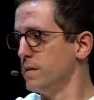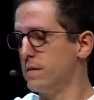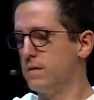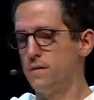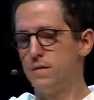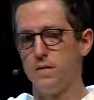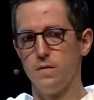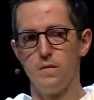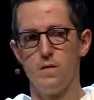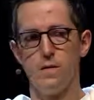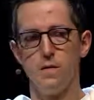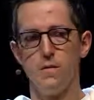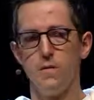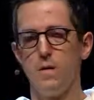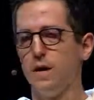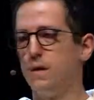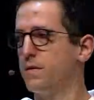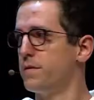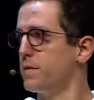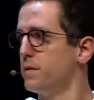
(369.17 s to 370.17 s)
And so the
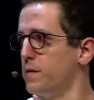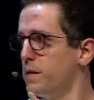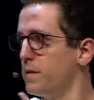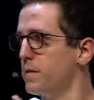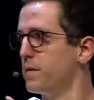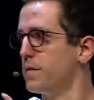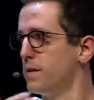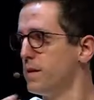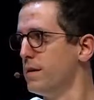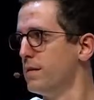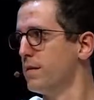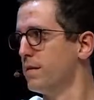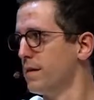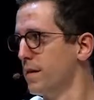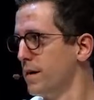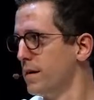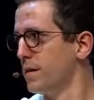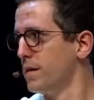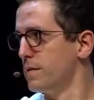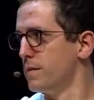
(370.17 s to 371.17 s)
wealth literally does
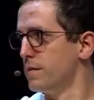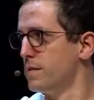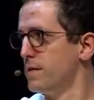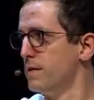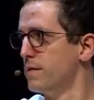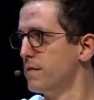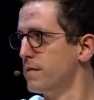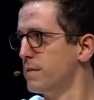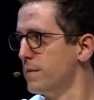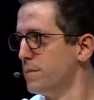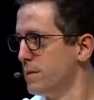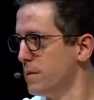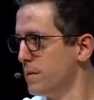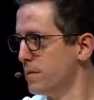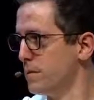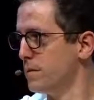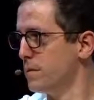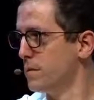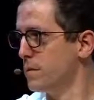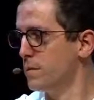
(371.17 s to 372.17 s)
not get
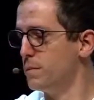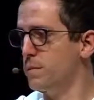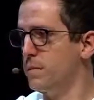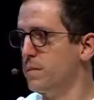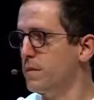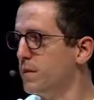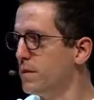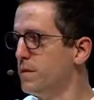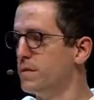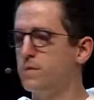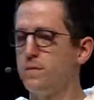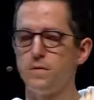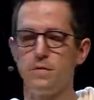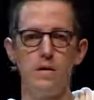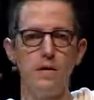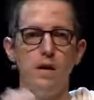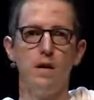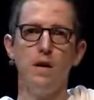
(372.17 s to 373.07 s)
redistributed to the employees, which